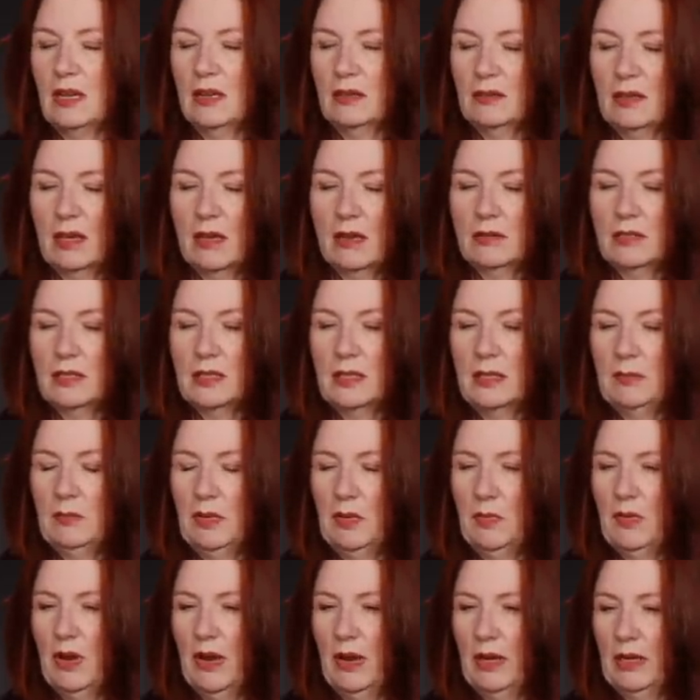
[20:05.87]
I can't see me
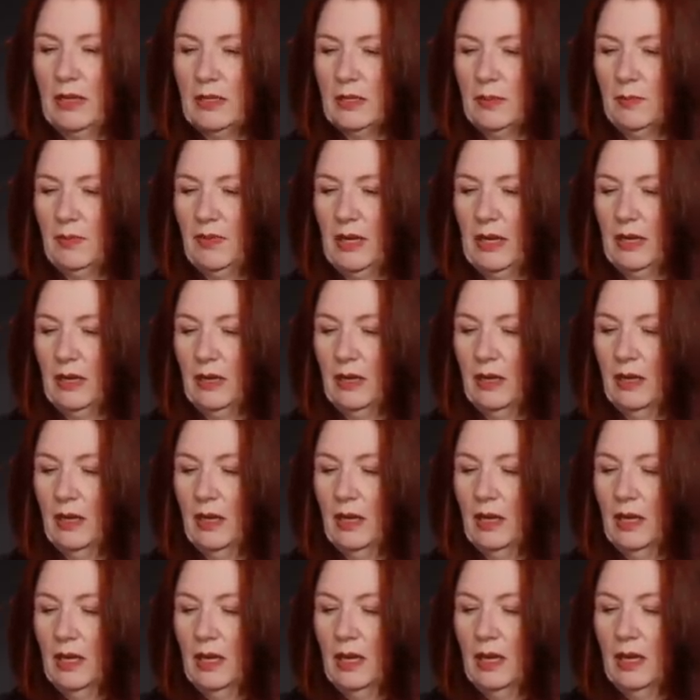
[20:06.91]
wearing something
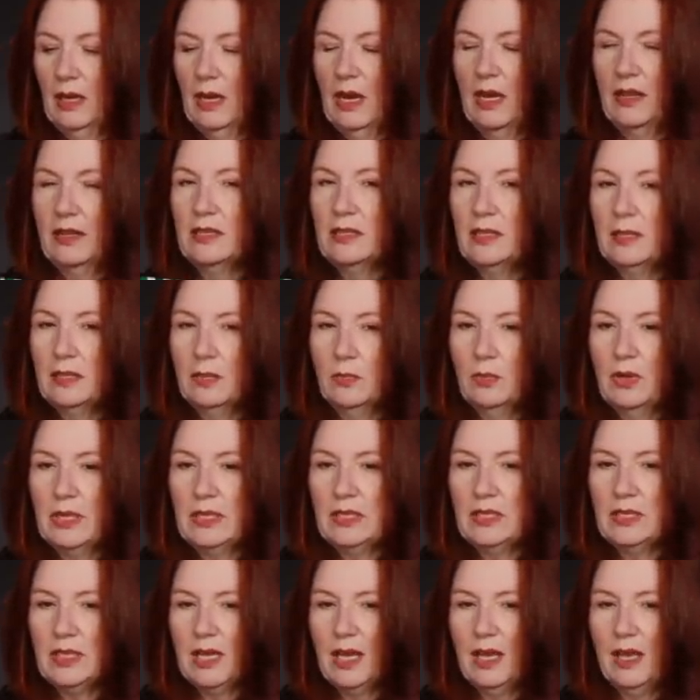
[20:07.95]
like this in the
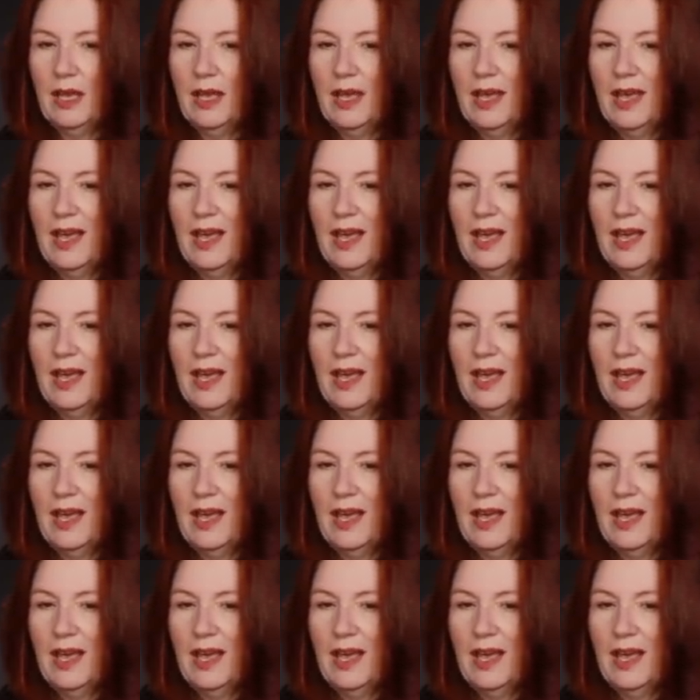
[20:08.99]
winter.